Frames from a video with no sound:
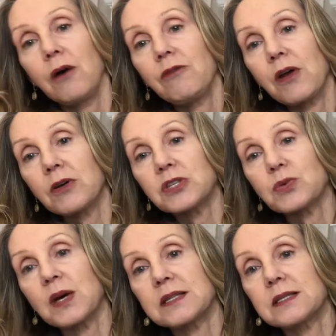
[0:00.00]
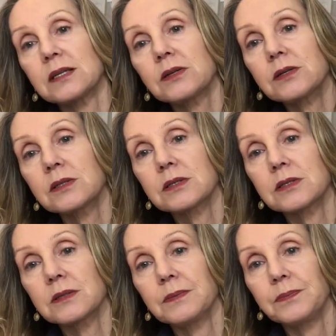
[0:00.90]
of
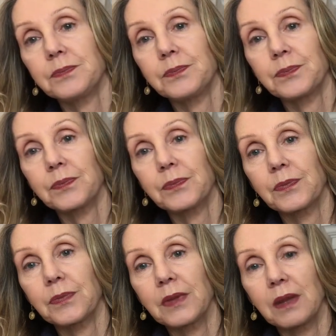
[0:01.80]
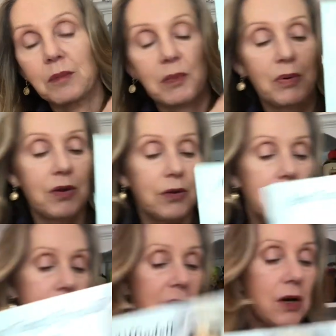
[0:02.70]
Silks. Let me pull
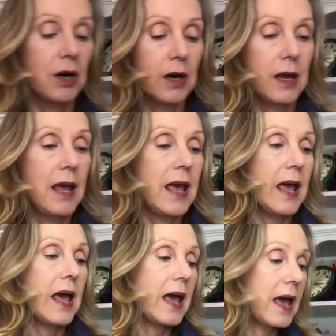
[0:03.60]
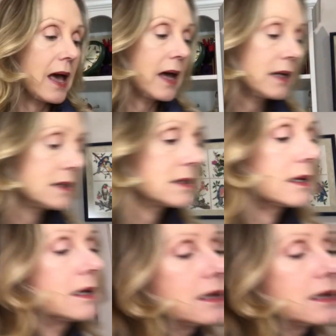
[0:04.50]
her up here. And